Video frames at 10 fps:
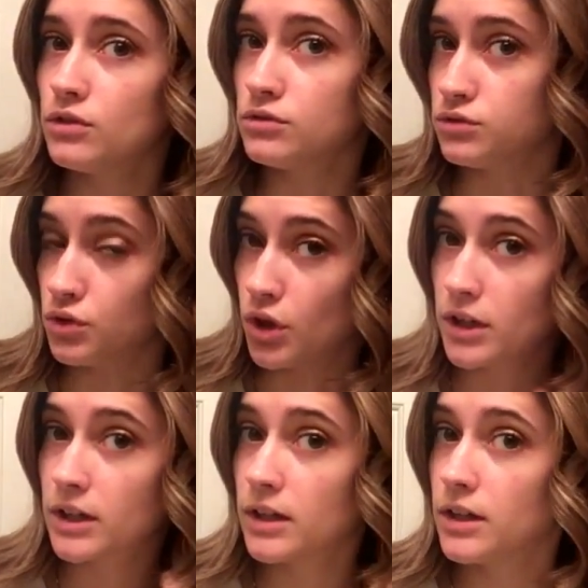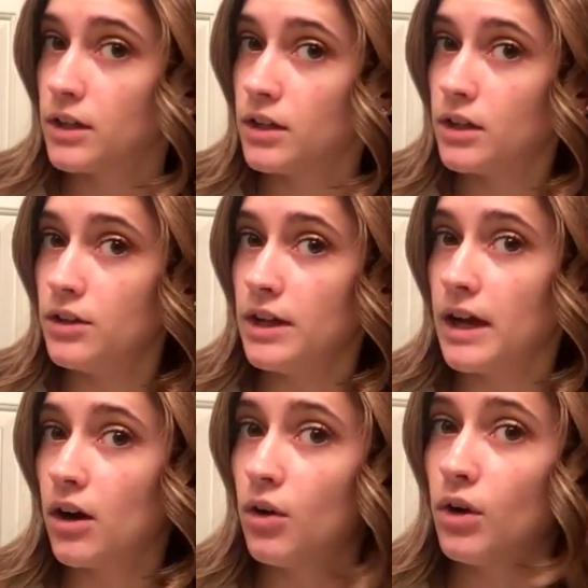look.
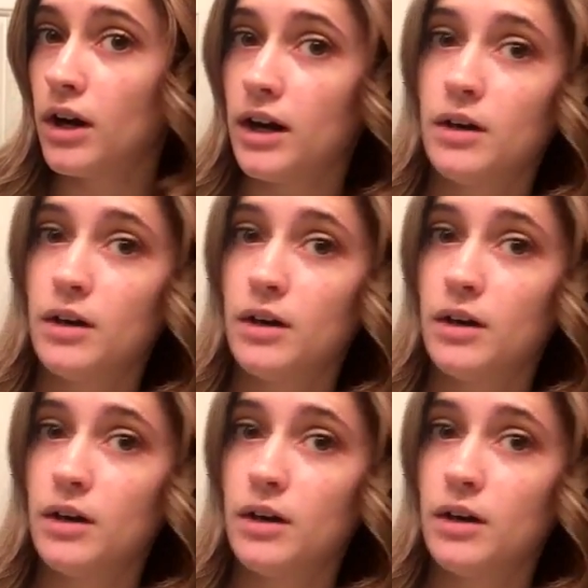Now,